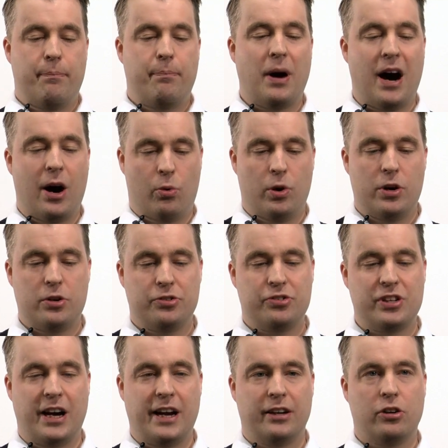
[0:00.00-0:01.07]
power to
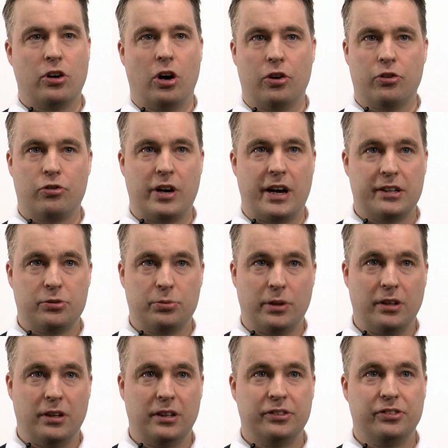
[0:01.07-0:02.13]
sign contracts
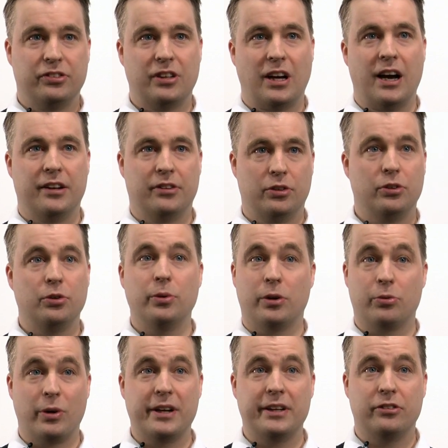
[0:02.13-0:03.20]
with us and to do a
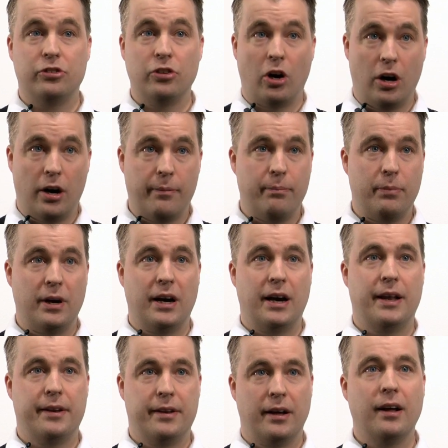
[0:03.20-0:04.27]
great job.
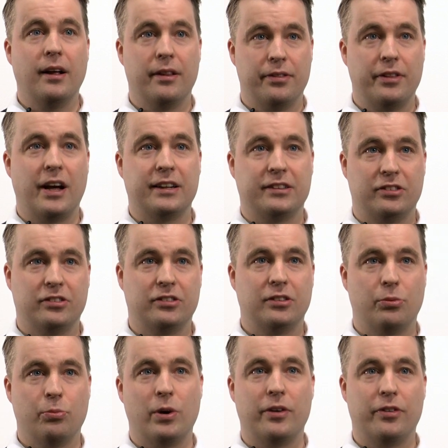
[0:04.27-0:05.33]
And that's
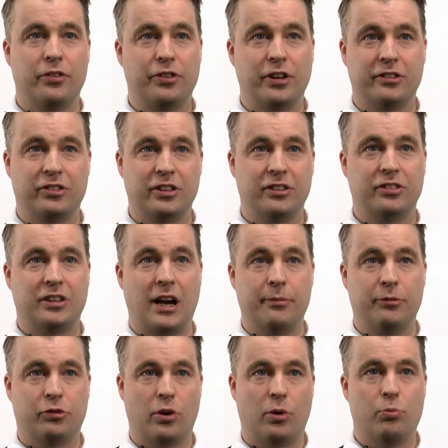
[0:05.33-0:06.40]
where the success
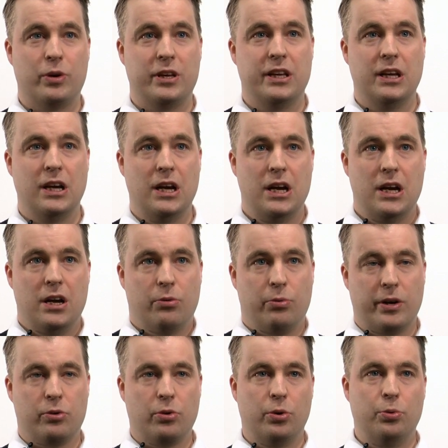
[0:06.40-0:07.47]
comes from. We
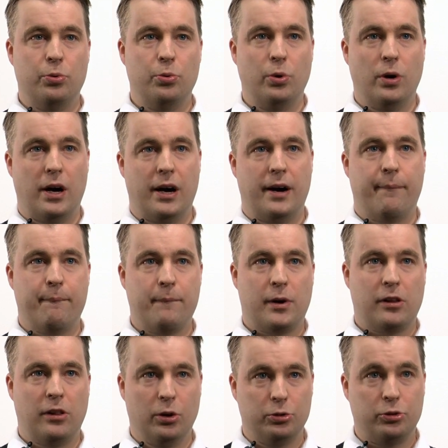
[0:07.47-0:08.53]
grew
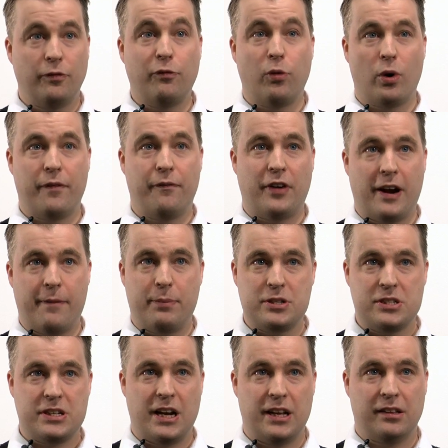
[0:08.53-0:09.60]
close to
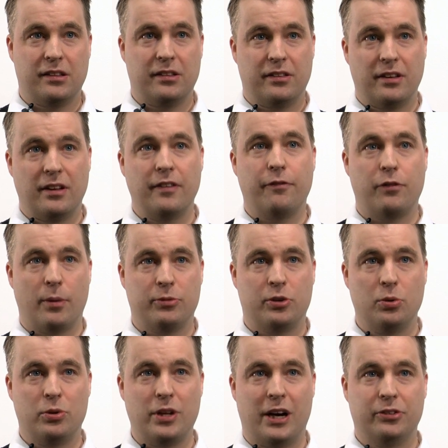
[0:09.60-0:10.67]
45% from
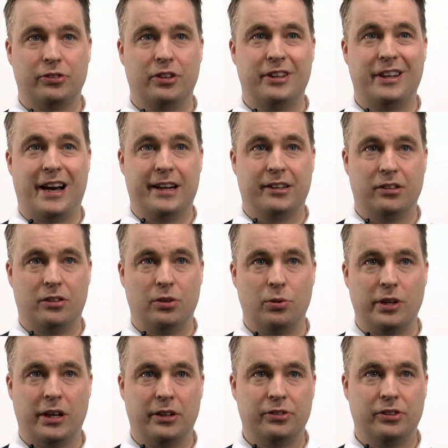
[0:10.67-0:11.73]
2009 to
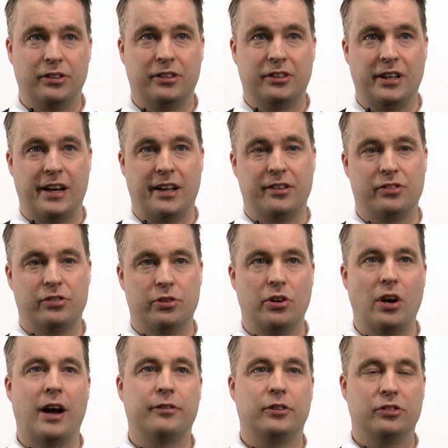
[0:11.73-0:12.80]
2010. So
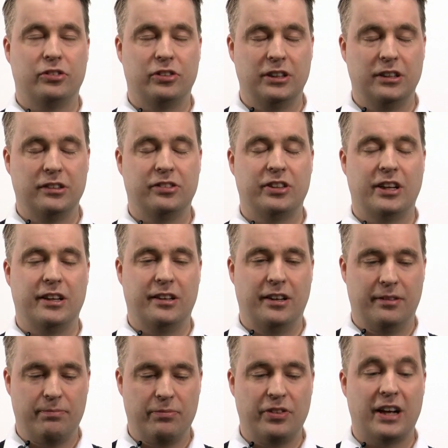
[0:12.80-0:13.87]
you have to say
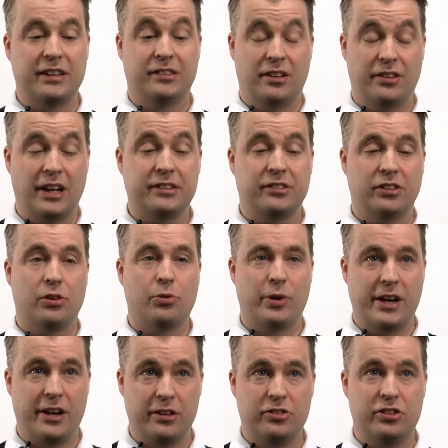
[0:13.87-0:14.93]
that's a
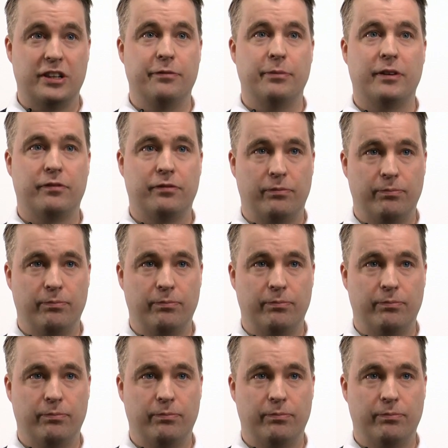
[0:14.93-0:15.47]
great achievement